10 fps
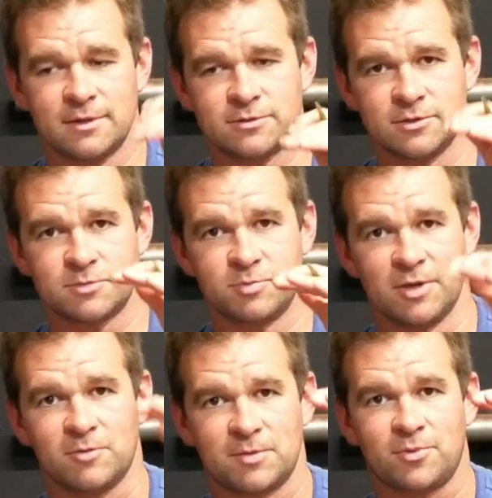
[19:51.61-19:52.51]
So you
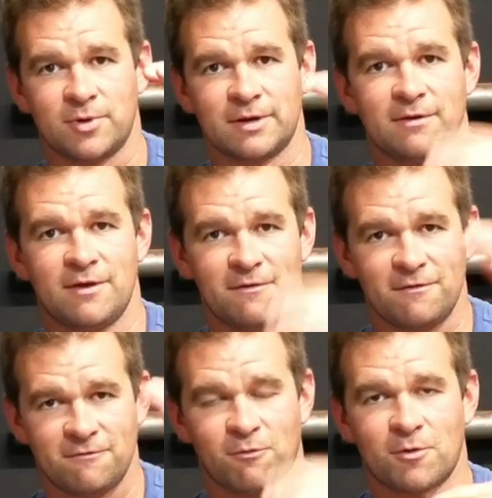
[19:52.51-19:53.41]
split one point
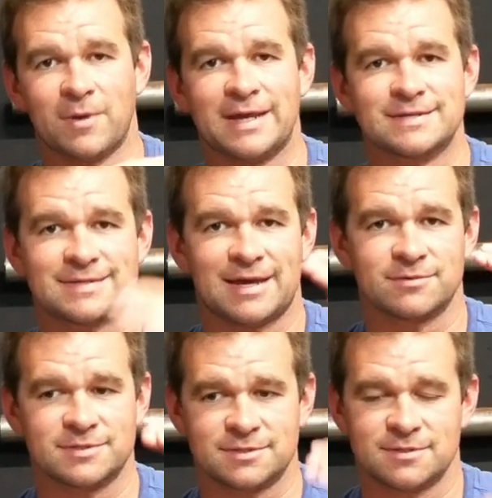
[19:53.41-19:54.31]
four ways, and that
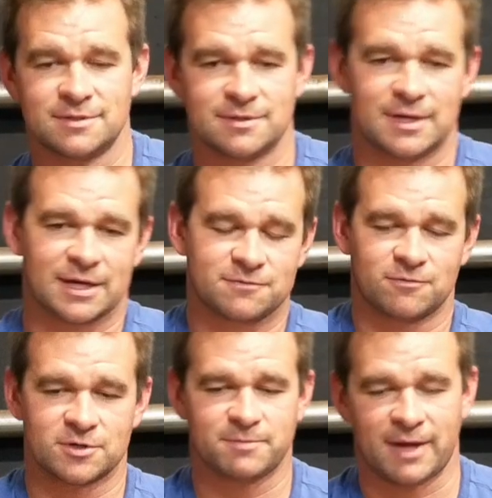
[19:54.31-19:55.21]
was the next
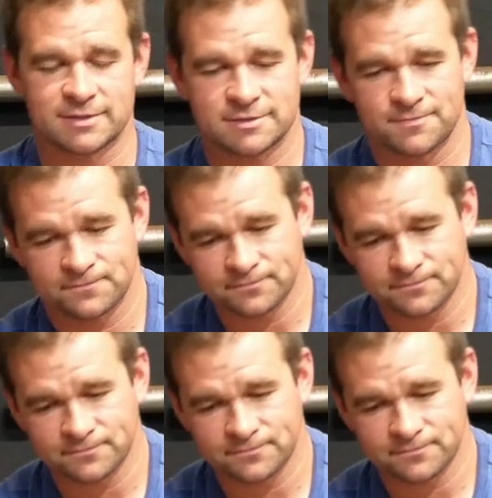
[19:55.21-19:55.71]
four spots.